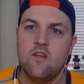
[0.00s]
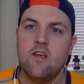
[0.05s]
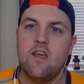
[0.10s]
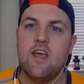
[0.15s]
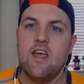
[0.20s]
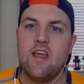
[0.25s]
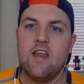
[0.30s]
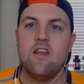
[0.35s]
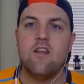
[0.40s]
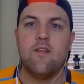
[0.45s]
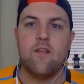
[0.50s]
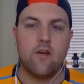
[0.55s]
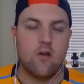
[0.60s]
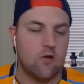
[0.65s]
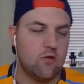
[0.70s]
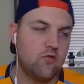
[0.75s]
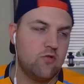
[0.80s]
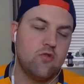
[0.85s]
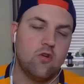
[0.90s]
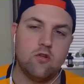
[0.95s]
in the
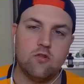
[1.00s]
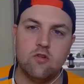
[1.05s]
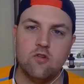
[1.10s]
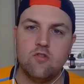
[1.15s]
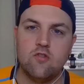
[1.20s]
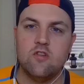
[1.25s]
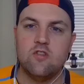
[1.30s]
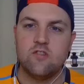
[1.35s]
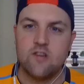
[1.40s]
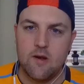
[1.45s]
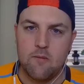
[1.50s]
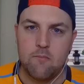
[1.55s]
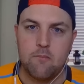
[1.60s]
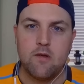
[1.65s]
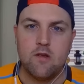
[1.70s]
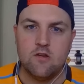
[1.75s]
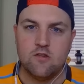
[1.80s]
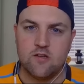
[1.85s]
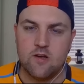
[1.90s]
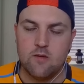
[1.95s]
Constructors
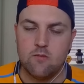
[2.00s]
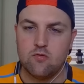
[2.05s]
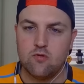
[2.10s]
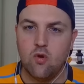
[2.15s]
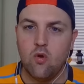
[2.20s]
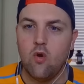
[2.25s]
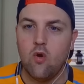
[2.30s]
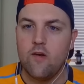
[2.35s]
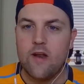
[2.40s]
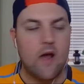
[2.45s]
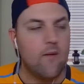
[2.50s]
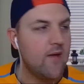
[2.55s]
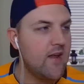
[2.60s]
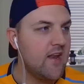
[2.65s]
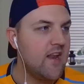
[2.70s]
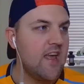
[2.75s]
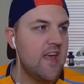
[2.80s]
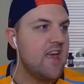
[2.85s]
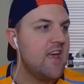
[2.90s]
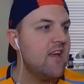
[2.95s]
Championship store. Now in
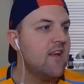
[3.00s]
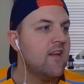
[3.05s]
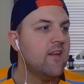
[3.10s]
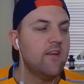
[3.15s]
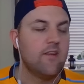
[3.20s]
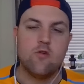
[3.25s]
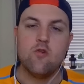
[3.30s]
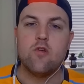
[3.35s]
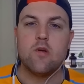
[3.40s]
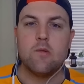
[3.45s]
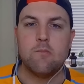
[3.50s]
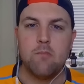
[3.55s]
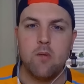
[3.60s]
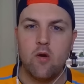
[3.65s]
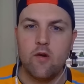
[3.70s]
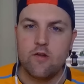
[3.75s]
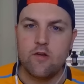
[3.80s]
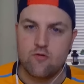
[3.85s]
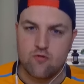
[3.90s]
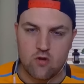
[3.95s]
here, you can
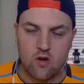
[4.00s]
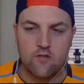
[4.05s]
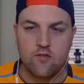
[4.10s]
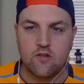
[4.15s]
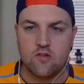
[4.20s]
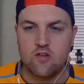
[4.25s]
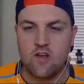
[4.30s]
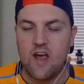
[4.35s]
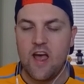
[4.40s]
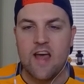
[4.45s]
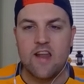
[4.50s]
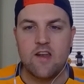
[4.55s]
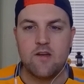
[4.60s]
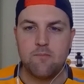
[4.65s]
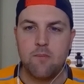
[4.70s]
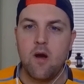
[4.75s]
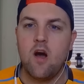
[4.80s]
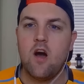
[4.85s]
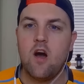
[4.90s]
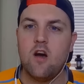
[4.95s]
buy drivers and
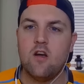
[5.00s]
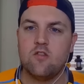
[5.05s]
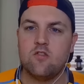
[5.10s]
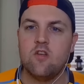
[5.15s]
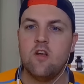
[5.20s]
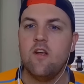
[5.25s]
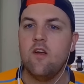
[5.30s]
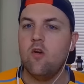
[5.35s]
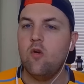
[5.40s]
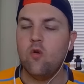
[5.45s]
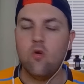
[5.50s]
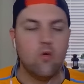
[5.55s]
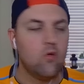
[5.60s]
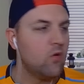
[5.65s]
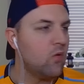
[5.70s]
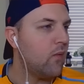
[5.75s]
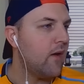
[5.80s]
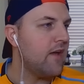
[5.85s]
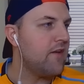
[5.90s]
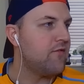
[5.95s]
parts all
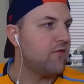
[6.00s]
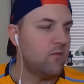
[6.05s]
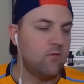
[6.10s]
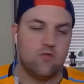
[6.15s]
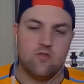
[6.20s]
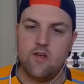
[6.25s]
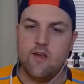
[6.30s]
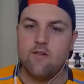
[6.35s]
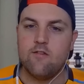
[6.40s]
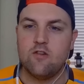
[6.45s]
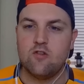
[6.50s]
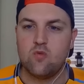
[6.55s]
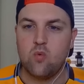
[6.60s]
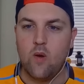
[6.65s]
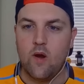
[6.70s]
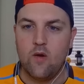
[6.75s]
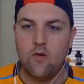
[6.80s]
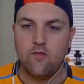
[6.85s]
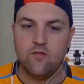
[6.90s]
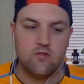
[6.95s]
the way from Series
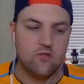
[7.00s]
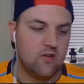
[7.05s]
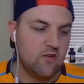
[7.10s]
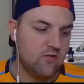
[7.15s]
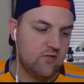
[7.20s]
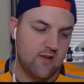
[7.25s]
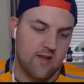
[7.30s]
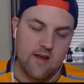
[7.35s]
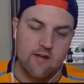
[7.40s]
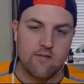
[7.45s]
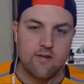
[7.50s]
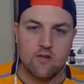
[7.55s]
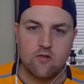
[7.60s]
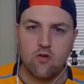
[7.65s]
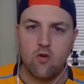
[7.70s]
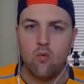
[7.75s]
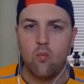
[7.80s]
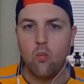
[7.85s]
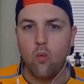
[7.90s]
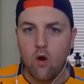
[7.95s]
12 to Series
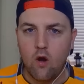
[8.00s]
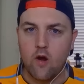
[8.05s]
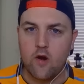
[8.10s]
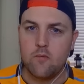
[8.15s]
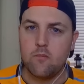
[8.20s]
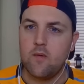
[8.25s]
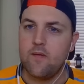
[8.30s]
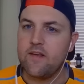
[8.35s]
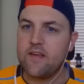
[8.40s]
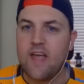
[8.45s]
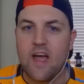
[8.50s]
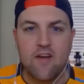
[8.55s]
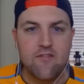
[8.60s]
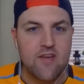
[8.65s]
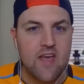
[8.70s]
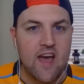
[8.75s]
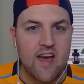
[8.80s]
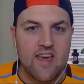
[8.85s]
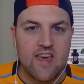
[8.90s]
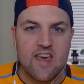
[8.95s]
1. But the
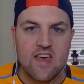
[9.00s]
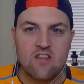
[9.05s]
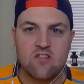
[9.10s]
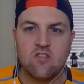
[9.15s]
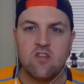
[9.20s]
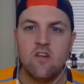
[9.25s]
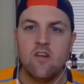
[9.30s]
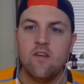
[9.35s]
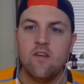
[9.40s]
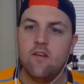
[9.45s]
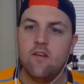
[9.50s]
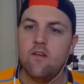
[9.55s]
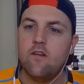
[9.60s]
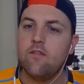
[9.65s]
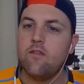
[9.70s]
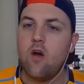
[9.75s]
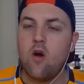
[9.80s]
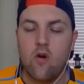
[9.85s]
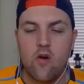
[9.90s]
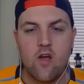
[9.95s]
caveat is,
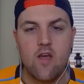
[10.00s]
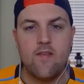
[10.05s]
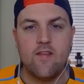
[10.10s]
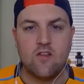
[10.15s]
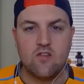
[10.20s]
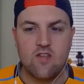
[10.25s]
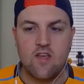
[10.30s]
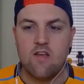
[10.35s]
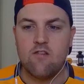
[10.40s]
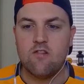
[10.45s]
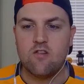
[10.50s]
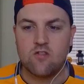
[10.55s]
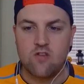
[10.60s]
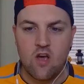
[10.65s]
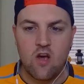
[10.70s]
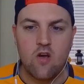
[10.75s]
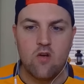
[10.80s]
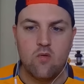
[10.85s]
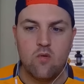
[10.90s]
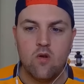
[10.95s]
the higher the series
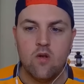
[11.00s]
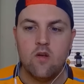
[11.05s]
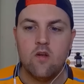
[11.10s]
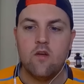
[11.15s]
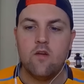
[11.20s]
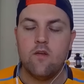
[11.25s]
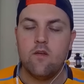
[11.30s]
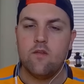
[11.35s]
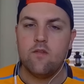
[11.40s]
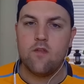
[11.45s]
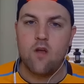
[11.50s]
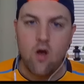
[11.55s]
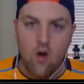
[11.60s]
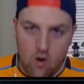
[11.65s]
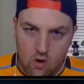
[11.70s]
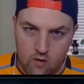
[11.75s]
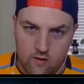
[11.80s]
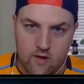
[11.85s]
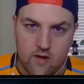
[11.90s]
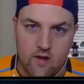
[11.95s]
go, the
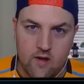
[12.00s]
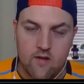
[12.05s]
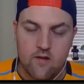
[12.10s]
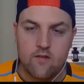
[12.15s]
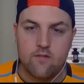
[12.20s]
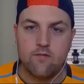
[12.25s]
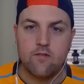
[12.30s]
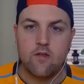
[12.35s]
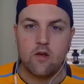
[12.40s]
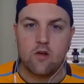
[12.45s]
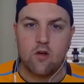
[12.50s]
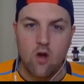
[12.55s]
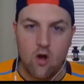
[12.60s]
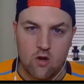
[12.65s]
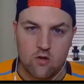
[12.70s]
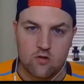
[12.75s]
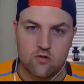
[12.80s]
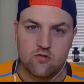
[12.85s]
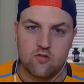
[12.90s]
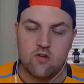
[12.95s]
higher the
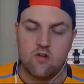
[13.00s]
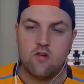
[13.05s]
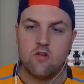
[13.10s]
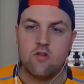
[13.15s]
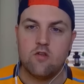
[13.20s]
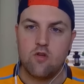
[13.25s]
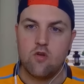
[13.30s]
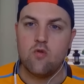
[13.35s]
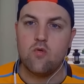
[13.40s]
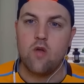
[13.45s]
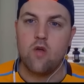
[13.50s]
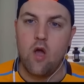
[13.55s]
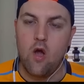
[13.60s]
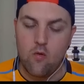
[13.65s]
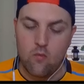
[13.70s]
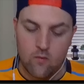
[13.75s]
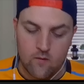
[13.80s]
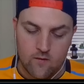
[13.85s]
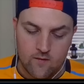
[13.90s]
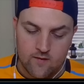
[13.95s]
cost you
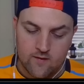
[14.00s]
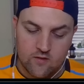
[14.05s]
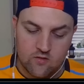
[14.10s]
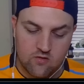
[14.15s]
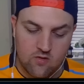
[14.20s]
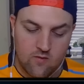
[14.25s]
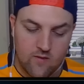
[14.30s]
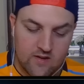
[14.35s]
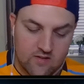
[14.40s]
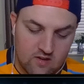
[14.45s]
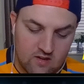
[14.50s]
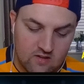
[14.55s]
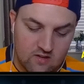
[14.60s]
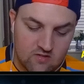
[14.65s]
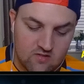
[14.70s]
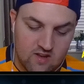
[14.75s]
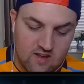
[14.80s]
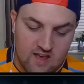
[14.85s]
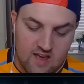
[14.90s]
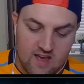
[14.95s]
go. So as you can
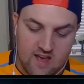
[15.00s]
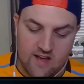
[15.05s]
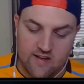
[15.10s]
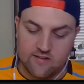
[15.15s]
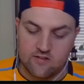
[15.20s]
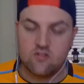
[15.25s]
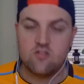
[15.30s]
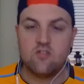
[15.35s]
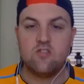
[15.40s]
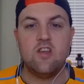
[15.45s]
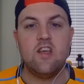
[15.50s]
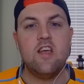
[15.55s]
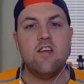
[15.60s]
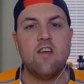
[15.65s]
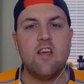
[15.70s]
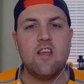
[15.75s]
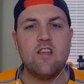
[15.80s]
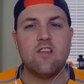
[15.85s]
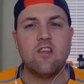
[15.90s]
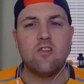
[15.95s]
see here,
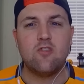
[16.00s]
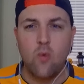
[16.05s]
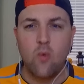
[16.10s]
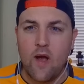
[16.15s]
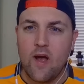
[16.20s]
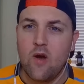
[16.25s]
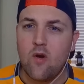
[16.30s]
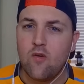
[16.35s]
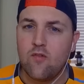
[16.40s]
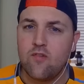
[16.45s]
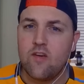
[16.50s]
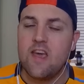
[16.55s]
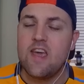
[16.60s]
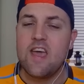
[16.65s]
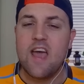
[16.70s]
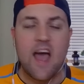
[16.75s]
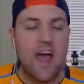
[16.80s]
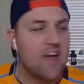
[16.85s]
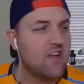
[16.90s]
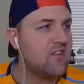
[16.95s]
Series 12,
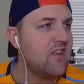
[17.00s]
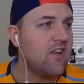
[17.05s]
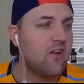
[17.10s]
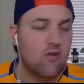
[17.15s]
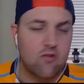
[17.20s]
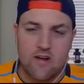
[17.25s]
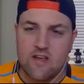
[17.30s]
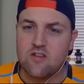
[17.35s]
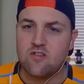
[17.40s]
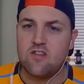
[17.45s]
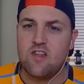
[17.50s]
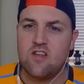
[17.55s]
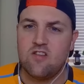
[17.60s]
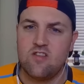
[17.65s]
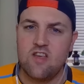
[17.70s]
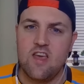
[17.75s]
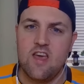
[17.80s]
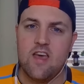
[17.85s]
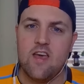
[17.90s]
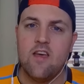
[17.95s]
it has increased this
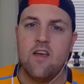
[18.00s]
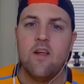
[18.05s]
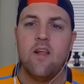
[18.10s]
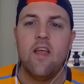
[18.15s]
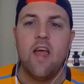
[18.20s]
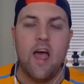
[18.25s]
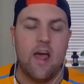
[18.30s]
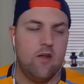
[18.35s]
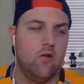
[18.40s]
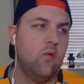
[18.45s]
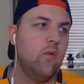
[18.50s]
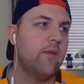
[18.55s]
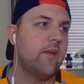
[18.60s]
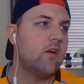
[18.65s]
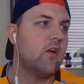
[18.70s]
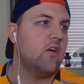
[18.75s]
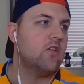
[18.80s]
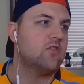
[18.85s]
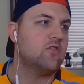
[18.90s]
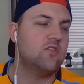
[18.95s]
year, and all the
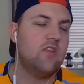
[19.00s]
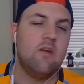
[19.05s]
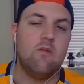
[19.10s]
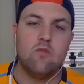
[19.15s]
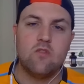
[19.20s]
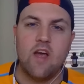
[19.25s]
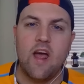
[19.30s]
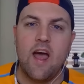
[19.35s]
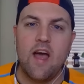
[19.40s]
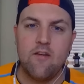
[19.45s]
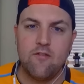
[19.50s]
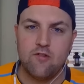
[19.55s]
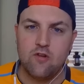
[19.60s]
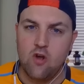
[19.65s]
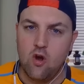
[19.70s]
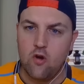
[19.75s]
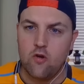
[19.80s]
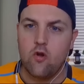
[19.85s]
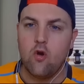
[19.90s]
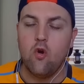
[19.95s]
costs seem to have
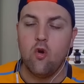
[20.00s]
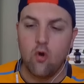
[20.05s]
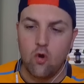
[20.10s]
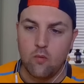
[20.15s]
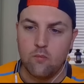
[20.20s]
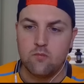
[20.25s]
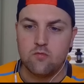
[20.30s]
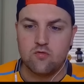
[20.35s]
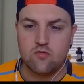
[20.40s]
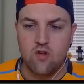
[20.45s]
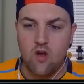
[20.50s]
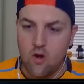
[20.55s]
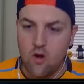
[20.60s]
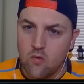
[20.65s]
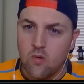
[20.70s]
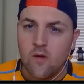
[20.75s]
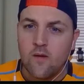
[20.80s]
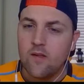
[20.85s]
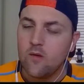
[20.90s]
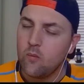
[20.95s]
gone up.
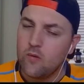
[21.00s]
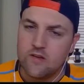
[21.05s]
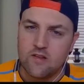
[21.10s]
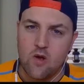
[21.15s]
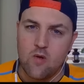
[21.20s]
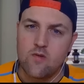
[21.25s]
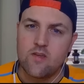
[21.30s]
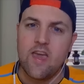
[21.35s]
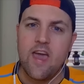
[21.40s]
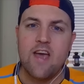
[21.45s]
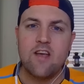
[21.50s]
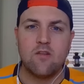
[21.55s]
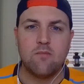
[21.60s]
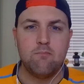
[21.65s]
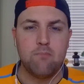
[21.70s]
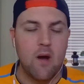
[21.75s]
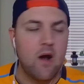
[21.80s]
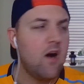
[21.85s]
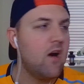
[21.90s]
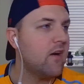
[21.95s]
So we don't get as
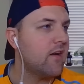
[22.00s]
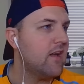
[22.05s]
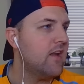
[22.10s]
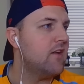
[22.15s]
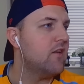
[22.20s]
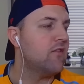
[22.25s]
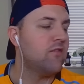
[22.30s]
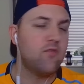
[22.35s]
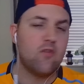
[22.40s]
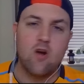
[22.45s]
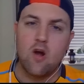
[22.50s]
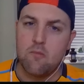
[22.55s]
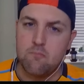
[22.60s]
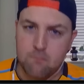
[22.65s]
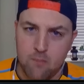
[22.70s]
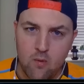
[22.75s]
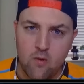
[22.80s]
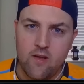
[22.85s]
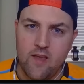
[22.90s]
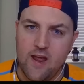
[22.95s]
bargain for our
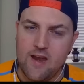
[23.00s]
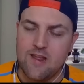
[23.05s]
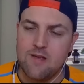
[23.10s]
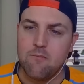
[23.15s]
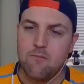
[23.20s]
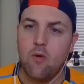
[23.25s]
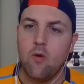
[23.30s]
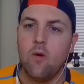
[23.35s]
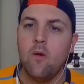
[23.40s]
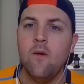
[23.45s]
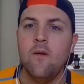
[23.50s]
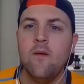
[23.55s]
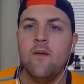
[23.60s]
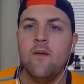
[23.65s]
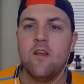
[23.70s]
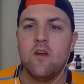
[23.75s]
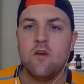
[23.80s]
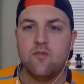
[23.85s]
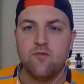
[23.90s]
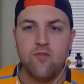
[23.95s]
buck anymore.
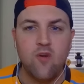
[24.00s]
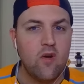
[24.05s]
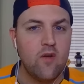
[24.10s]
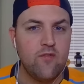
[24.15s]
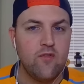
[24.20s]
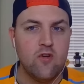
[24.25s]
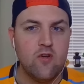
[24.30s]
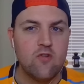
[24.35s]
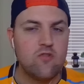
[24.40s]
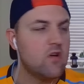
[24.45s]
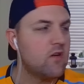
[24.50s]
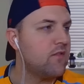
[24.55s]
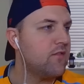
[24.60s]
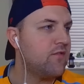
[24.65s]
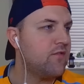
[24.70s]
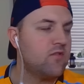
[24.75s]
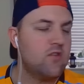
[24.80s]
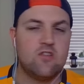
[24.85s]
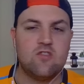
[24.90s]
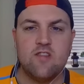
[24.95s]
500
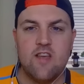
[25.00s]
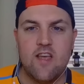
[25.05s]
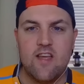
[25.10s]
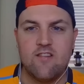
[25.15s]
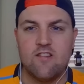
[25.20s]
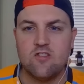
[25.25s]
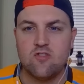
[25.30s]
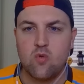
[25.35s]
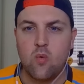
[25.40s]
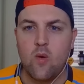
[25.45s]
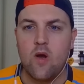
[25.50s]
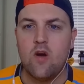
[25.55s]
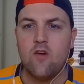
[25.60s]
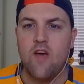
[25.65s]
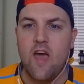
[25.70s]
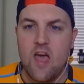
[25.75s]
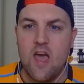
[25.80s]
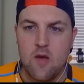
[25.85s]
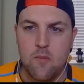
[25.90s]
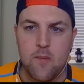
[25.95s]
for a Series 12
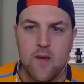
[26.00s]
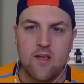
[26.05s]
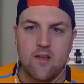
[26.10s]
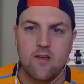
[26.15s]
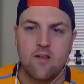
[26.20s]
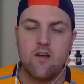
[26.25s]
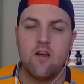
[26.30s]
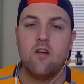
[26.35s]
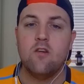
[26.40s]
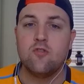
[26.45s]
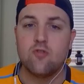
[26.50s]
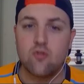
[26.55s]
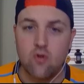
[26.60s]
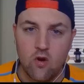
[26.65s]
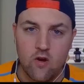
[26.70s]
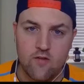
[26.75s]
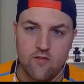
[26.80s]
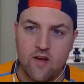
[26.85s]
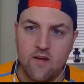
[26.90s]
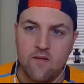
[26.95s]
Epic
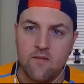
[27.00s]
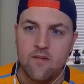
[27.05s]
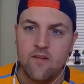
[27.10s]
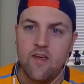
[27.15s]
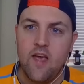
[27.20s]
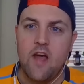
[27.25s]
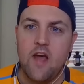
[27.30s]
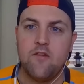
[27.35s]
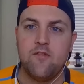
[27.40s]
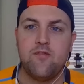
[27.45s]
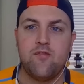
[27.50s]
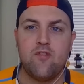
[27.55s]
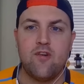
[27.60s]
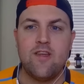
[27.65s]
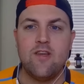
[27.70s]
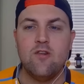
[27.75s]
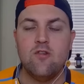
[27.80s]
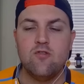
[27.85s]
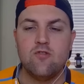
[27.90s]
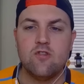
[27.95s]
driver, and
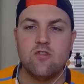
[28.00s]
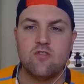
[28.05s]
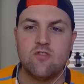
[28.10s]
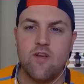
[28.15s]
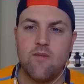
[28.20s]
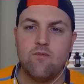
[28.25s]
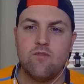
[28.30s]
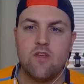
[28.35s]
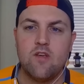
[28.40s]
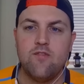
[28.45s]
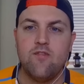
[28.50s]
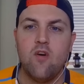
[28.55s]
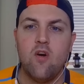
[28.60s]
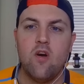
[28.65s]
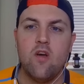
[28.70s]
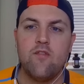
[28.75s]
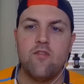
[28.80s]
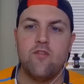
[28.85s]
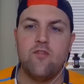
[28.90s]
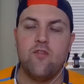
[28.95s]

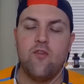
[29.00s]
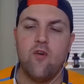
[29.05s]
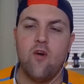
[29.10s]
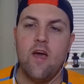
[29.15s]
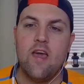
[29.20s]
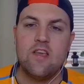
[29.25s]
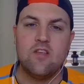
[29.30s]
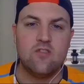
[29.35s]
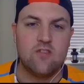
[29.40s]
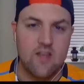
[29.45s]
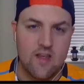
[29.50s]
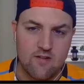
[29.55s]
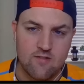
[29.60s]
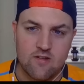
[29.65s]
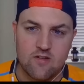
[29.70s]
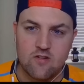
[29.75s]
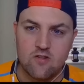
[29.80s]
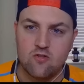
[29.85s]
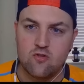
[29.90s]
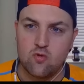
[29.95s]
375 for a
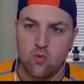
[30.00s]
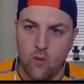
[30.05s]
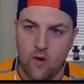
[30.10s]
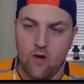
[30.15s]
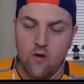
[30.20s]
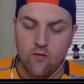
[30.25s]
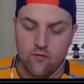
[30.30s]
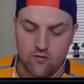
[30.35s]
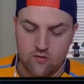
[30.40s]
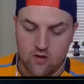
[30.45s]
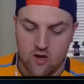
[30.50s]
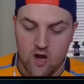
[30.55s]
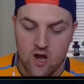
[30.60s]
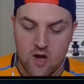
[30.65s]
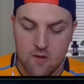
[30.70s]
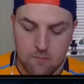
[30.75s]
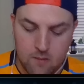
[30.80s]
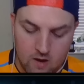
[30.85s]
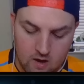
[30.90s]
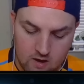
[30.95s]
Series 12
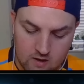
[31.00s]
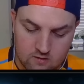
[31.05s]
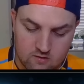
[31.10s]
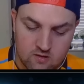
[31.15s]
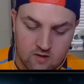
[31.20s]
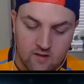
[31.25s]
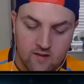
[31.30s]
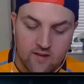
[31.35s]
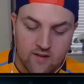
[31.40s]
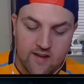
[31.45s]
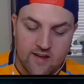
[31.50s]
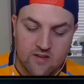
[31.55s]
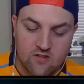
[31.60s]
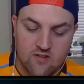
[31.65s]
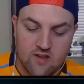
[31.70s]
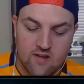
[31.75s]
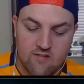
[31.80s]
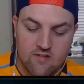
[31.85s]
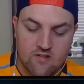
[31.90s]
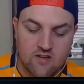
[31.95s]
car part. In
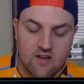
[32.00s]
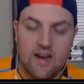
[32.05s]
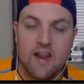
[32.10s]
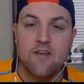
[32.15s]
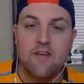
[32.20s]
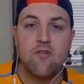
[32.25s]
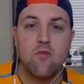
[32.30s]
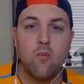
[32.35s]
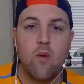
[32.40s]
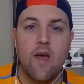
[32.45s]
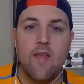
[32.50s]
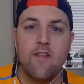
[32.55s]
Series 11, where